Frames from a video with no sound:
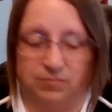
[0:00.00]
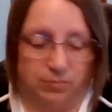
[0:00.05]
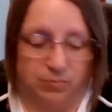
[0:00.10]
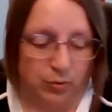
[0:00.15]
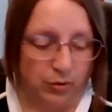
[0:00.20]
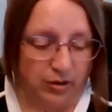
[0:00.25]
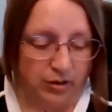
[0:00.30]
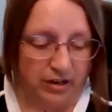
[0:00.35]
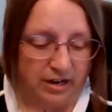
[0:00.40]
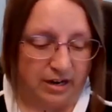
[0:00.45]

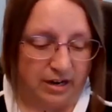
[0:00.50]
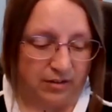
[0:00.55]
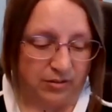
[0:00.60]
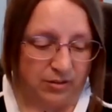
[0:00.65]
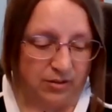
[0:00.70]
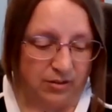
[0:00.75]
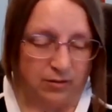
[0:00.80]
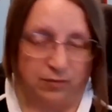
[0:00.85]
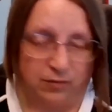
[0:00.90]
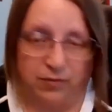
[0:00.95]
pointing out
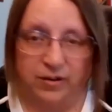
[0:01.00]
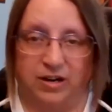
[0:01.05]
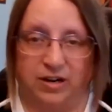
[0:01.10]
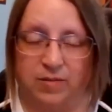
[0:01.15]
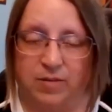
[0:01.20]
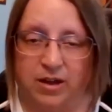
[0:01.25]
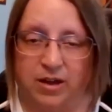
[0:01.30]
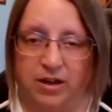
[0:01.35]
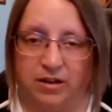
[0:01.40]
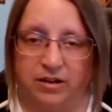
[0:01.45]
the funny
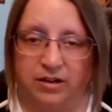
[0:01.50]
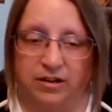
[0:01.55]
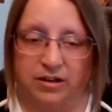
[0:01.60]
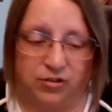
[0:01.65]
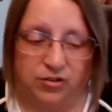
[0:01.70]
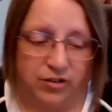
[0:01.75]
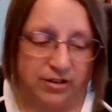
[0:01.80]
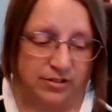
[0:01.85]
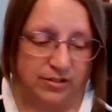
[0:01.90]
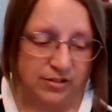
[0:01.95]
man in a
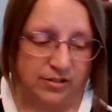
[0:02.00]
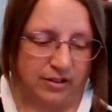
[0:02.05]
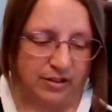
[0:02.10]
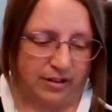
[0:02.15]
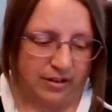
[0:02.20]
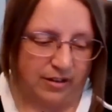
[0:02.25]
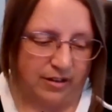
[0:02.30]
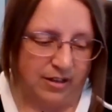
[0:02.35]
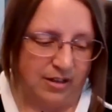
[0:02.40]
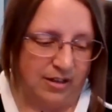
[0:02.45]
dress
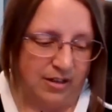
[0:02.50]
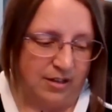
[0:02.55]
thing,